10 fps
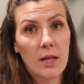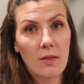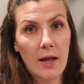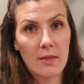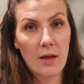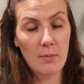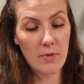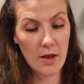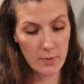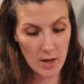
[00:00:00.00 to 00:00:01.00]
like them. They
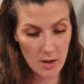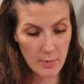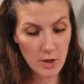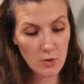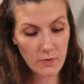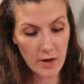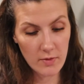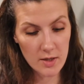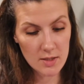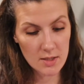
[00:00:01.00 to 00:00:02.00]
have become my new
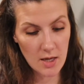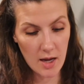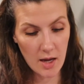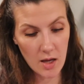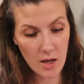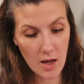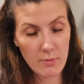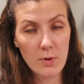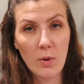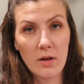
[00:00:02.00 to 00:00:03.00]
favorites. I have
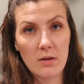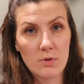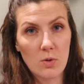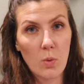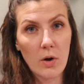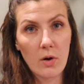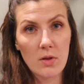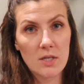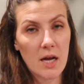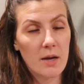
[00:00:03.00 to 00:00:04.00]
been wearing them to work all the
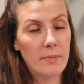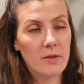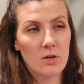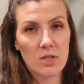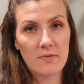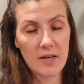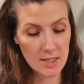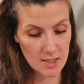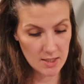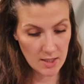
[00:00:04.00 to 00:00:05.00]
time and they're just
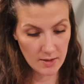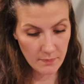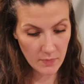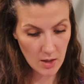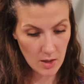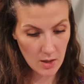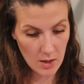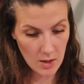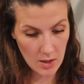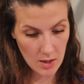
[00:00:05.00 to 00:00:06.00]
fantastic.
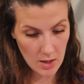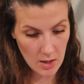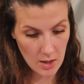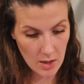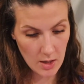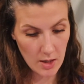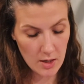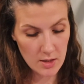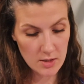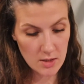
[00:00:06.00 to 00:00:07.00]

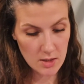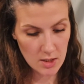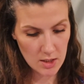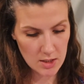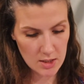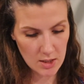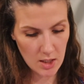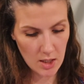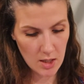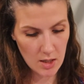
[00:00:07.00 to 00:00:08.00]
And let's
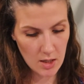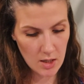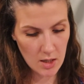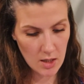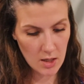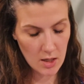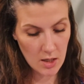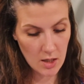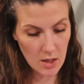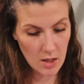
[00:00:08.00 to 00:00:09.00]
see,
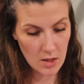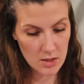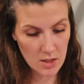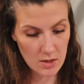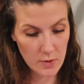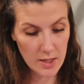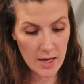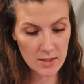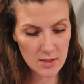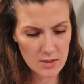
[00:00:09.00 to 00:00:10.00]
it's another one,
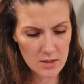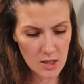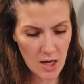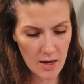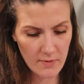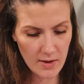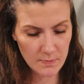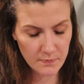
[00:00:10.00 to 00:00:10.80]
excess saliva.